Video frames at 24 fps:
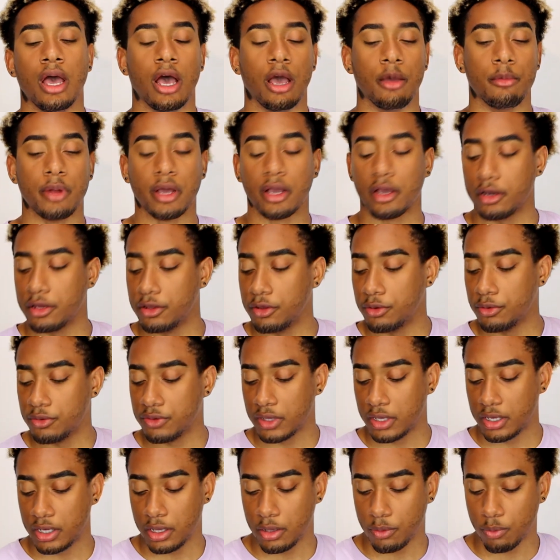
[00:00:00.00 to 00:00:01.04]
I'm not going to use
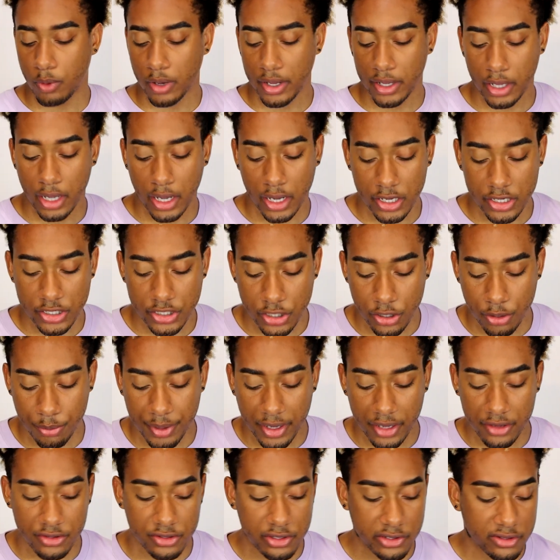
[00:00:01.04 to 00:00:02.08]
any white eyeshadow
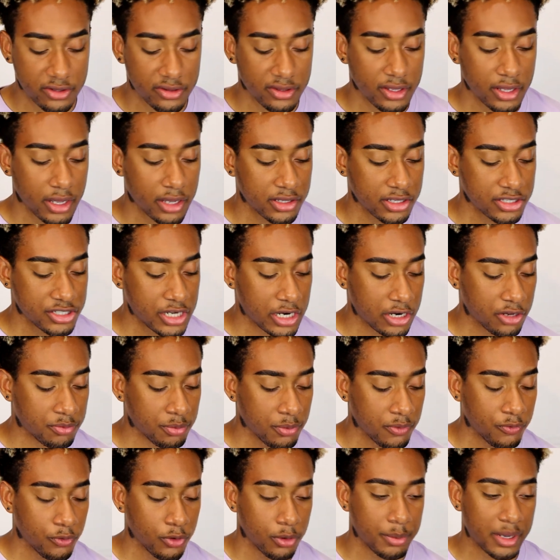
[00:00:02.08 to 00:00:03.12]
base just to see how the shadows
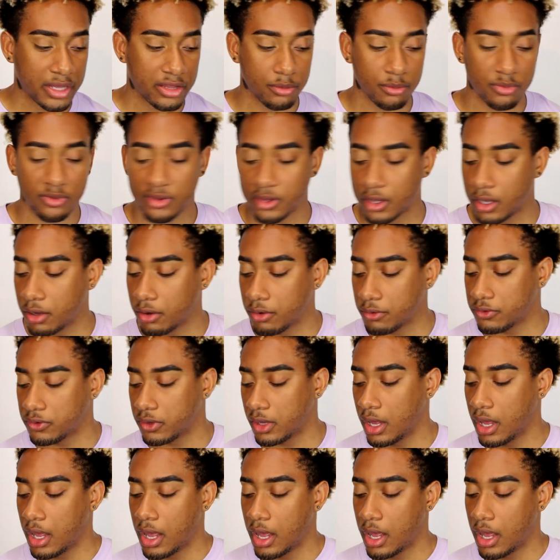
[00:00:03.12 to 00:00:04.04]
perform by themselves.